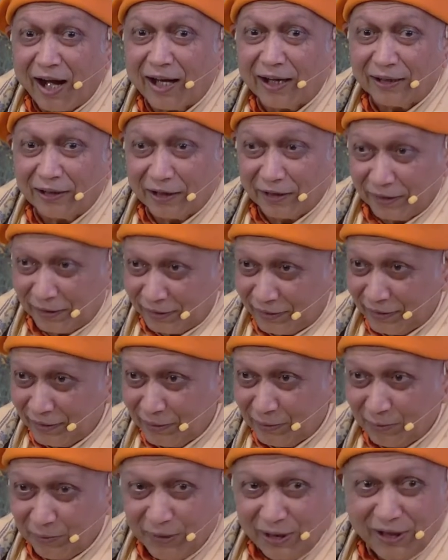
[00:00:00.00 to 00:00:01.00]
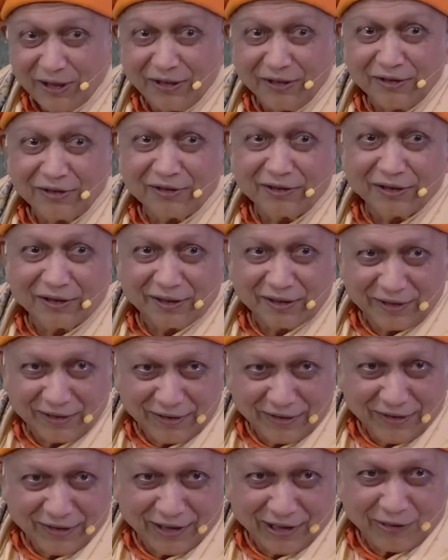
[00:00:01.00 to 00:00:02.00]
dana, means
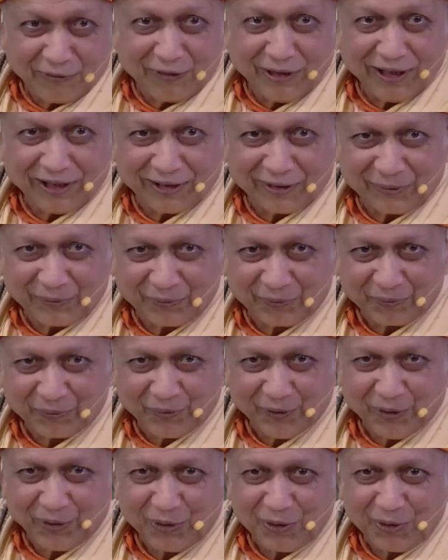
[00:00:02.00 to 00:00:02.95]
uh, giving.